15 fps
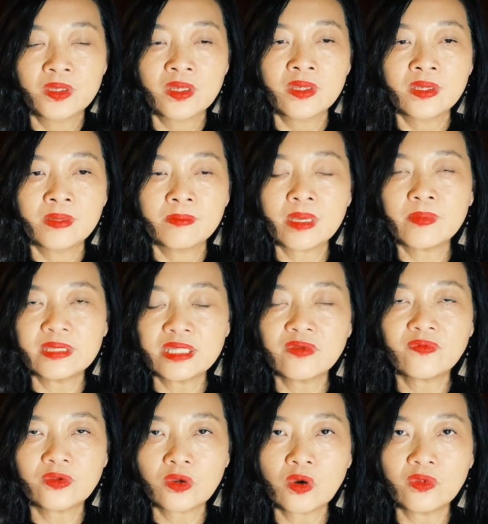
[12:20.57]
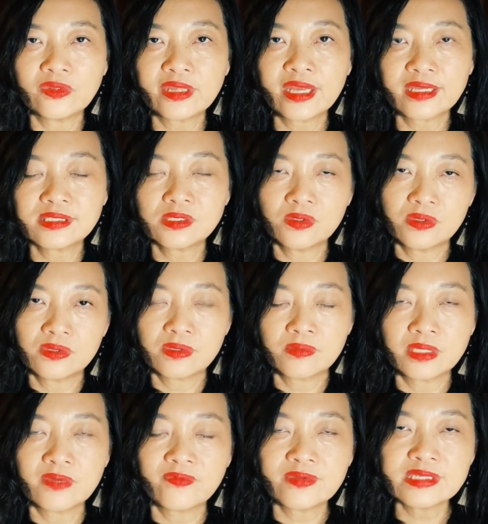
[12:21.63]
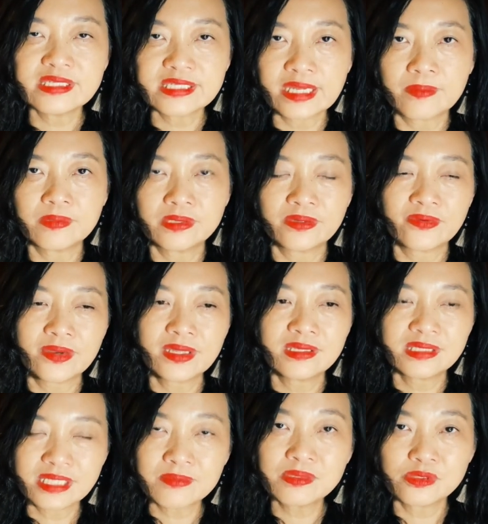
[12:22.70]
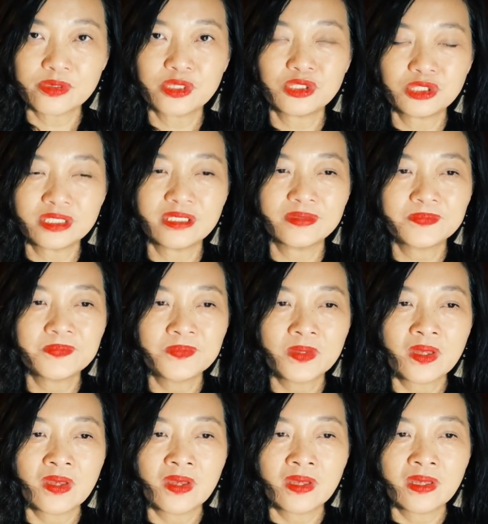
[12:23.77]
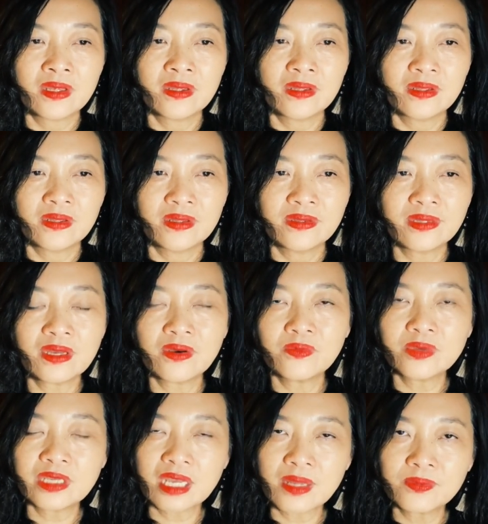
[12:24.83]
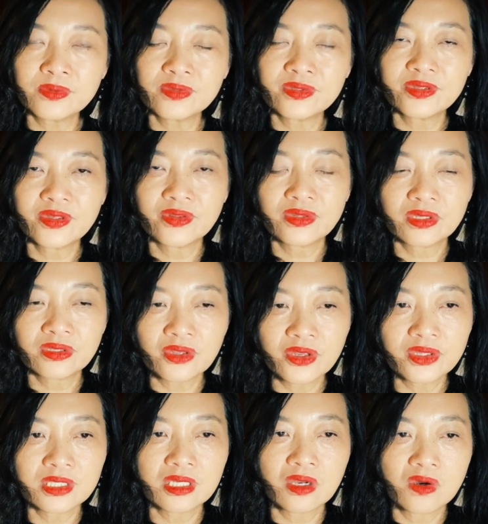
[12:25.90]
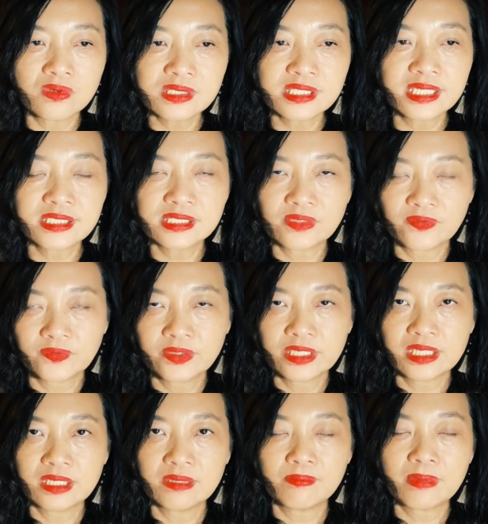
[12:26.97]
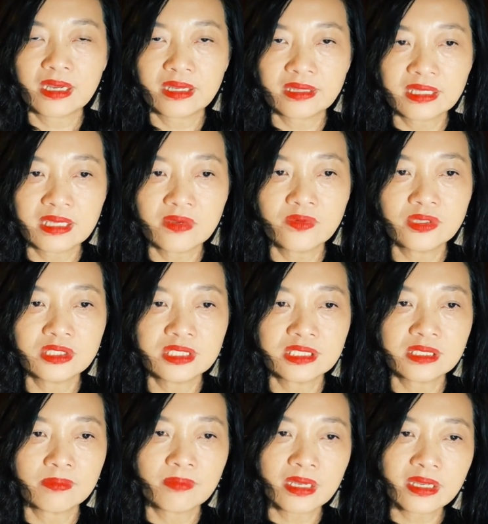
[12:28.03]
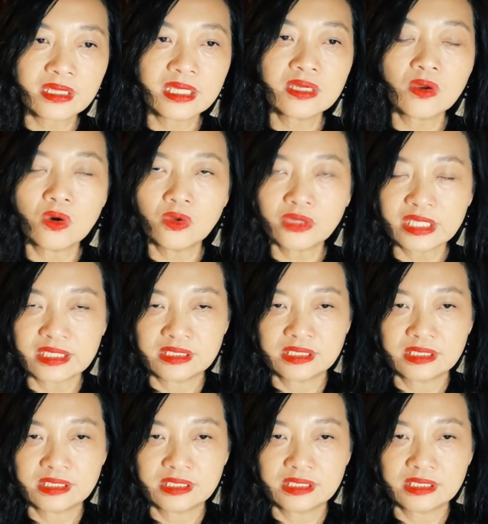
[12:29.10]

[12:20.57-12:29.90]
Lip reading: Maybe different contexts or different steps, all right? Same strategy. Now, we come to the third concept of the marketing, which is a marketing audit.